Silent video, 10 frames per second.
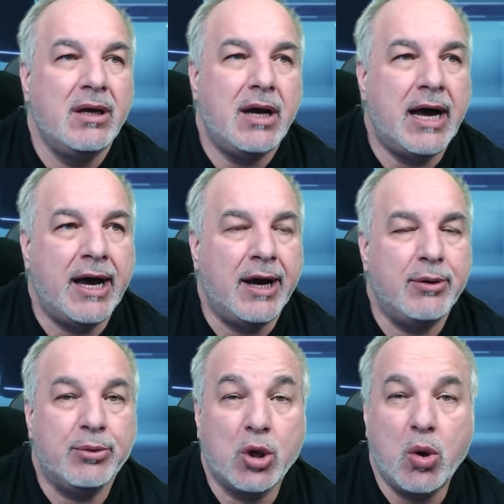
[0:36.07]
uh,
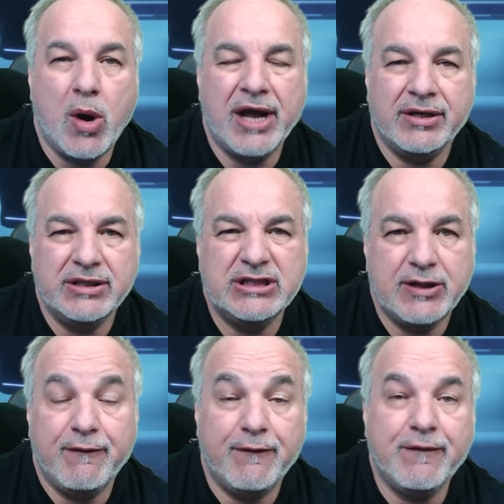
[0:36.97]
requires
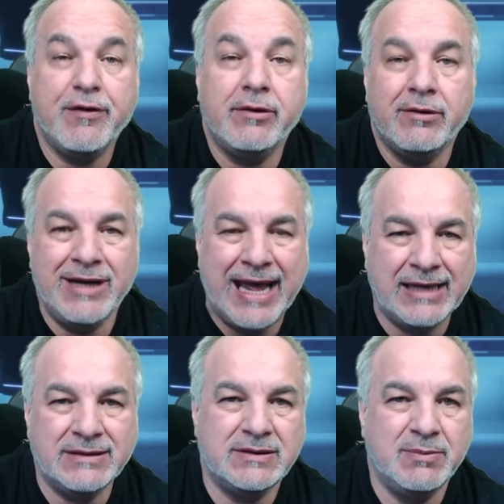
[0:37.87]
further
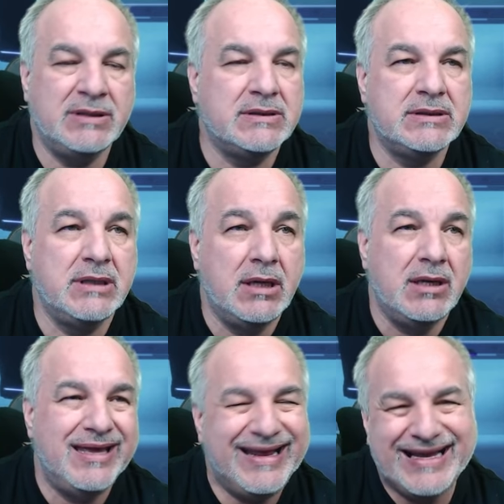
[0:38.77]
enhancements.
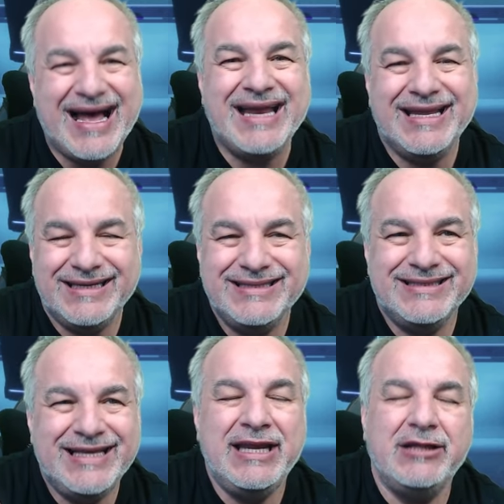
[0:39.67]
It kind of
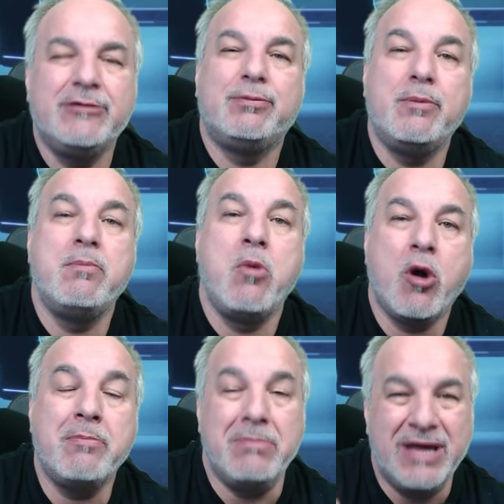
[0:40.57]
they need to put
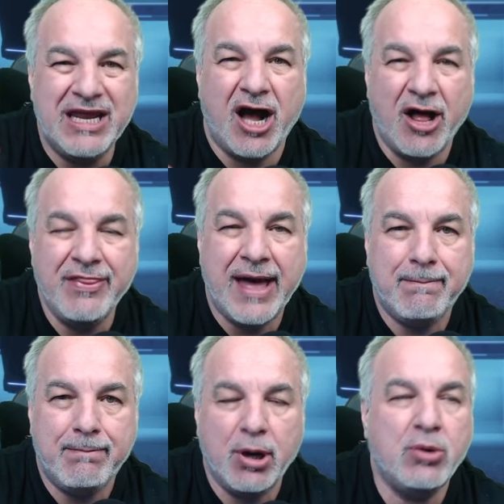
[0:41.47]
more meat on
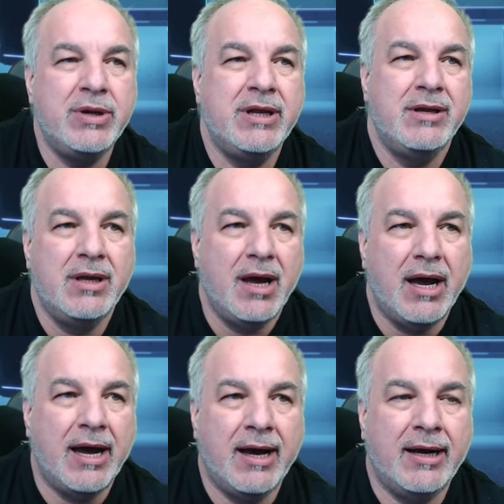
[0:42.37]
that bone.
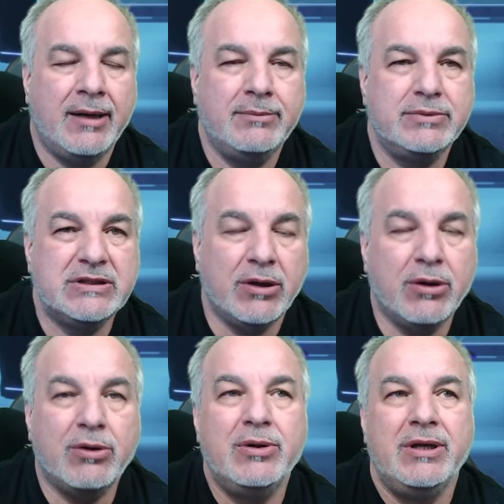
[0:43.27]
Um,
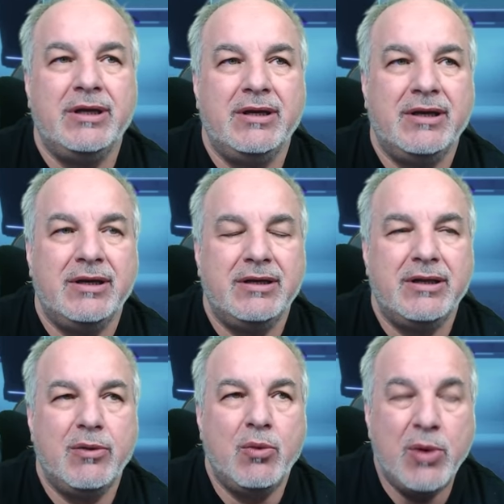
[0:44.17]
so
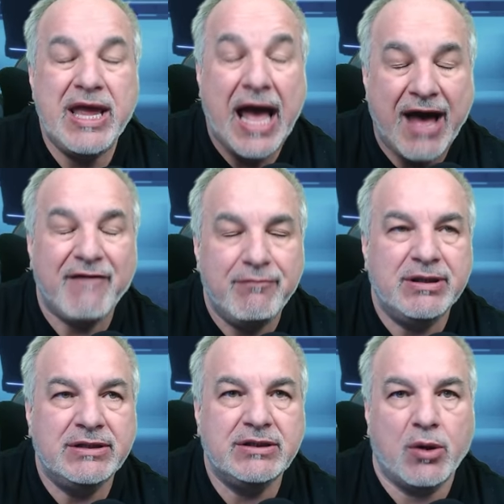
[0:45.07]
we have
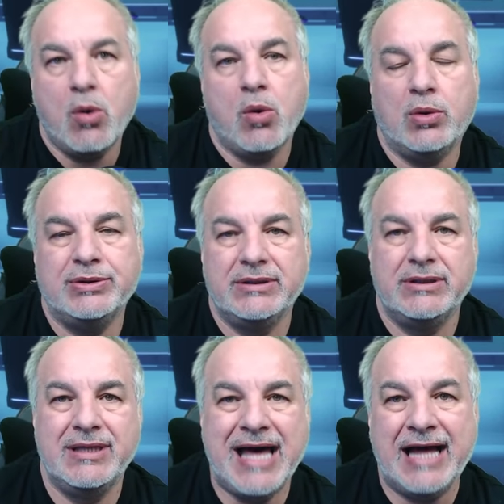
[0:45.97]
been told
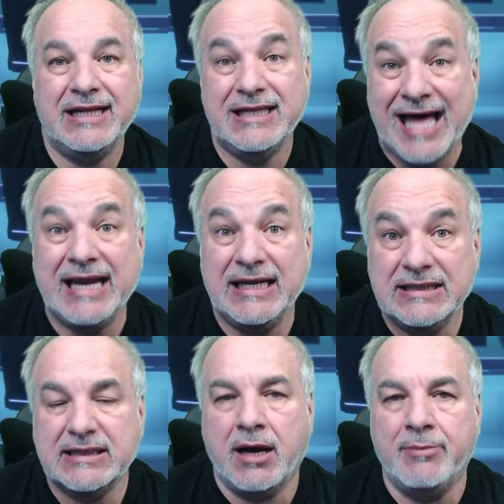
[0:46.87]
that that
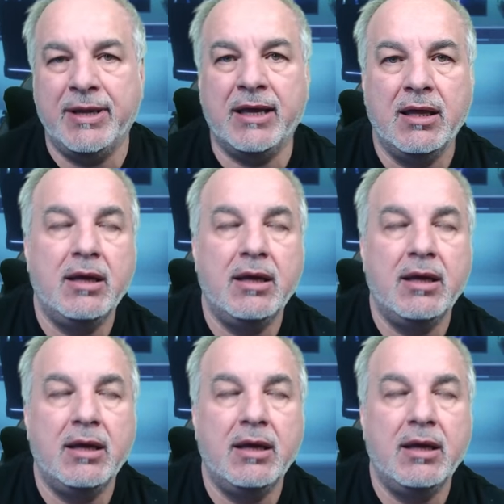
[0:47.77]
is coming